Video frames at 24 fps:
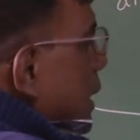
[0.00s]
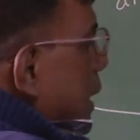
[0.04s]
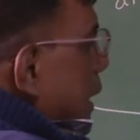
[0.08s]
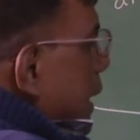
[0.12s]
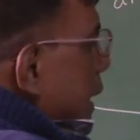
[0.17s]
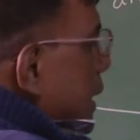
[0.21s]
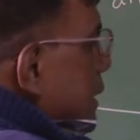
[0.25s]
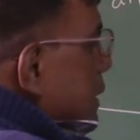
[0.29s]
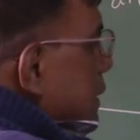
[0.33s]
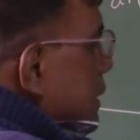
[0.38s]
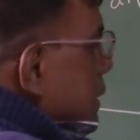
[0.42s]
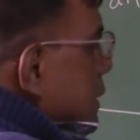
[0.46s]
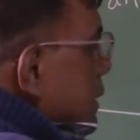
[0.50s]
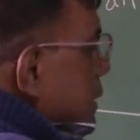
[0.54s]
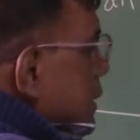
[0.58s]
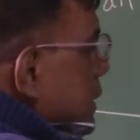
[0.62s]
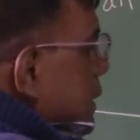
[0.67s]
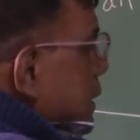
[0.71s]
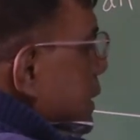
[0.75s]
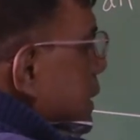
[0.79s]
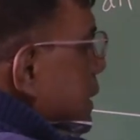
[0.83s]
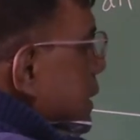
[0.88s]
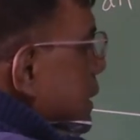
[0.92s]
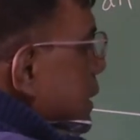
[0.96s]

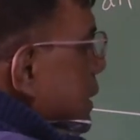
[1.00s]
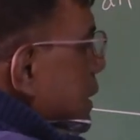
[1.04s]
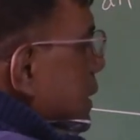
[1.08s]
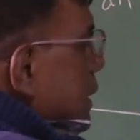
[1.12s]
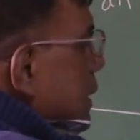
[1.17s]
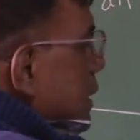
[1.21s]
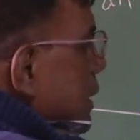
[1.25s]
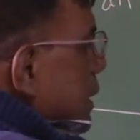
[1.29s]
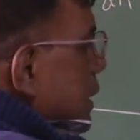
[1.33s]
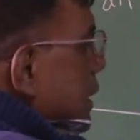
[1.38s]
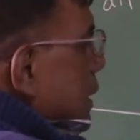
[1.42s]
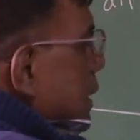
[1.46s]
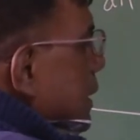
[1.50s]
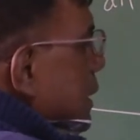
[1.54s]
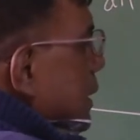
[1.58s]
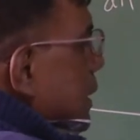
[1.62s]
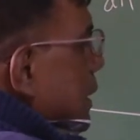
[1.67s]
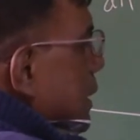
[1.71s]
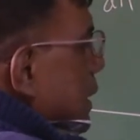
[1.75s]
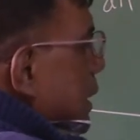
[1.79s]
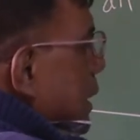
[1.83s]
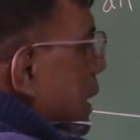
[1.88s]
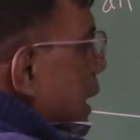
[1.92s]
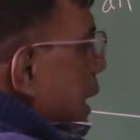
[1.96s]
XCG3,
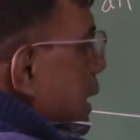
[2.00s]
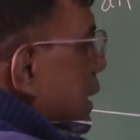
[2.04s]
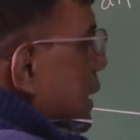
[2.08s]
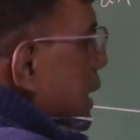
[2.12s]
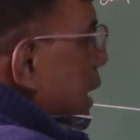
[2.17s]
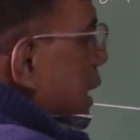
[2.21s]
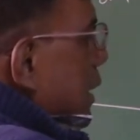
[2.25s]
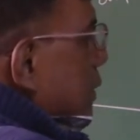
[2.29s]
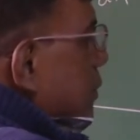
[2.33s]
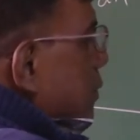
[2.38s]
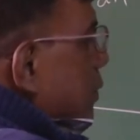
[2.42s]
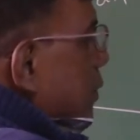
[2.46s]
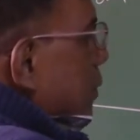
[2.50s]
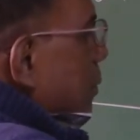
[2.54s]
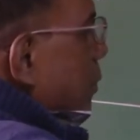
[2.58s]
like that, few